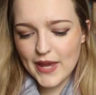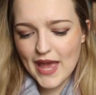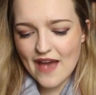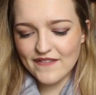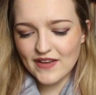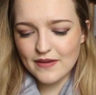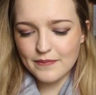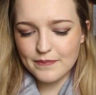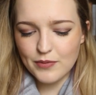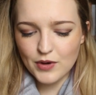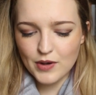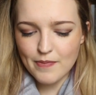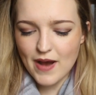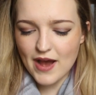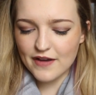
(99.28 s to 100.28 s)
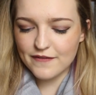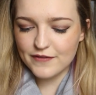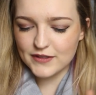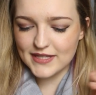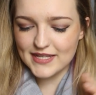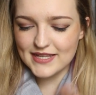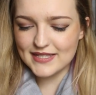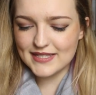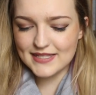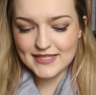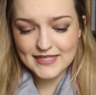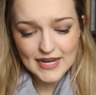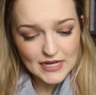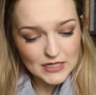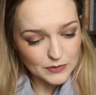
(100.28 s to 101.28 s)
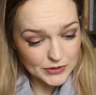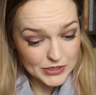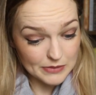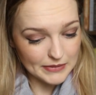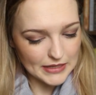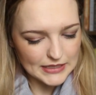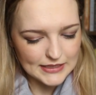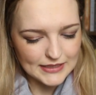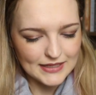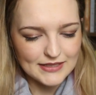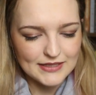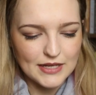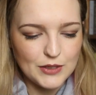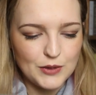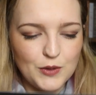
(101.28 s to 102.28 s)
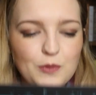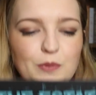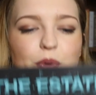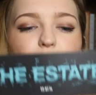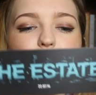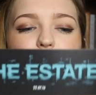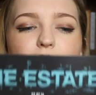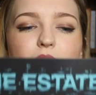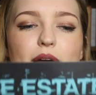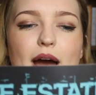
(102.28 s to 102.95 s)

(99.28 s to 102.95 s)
we have a bookmark for The Estate, which I'm guessing is a new book.